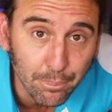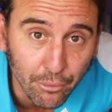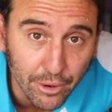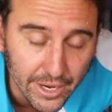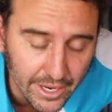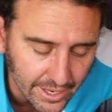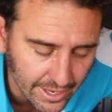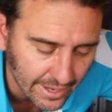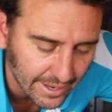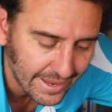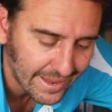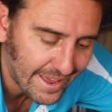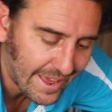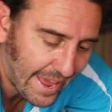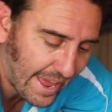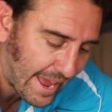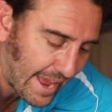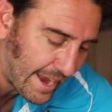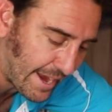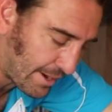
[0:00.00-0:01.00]
brick,
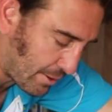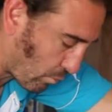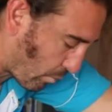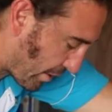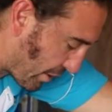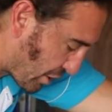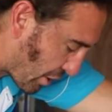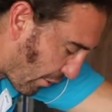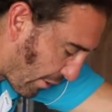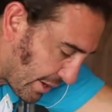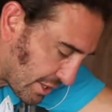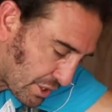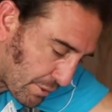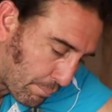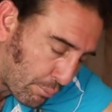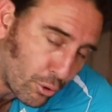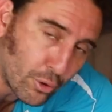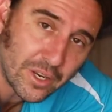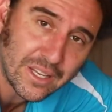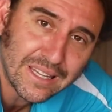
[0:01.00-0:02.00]
and we're going to
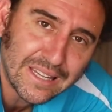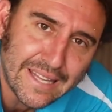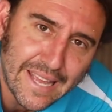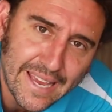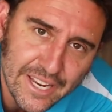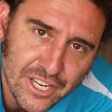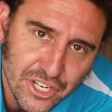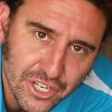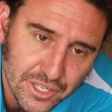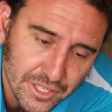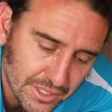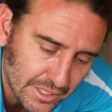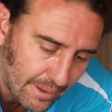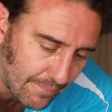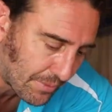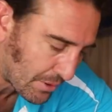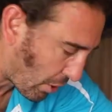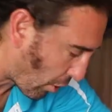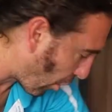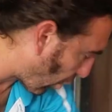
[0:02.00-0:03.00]
put ledges
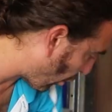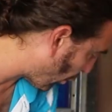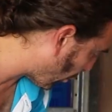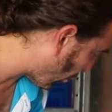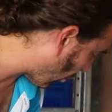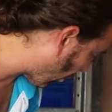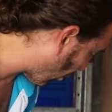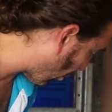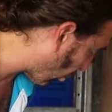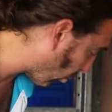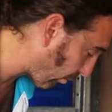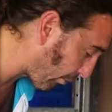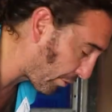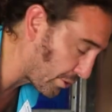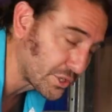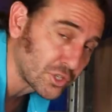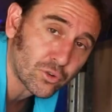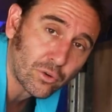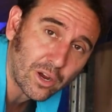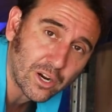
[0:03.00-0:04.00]
on all of
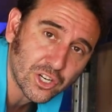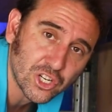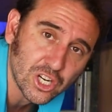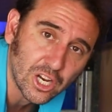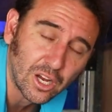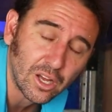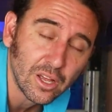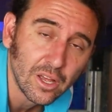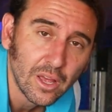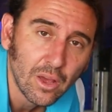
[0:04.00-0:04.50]
the structure.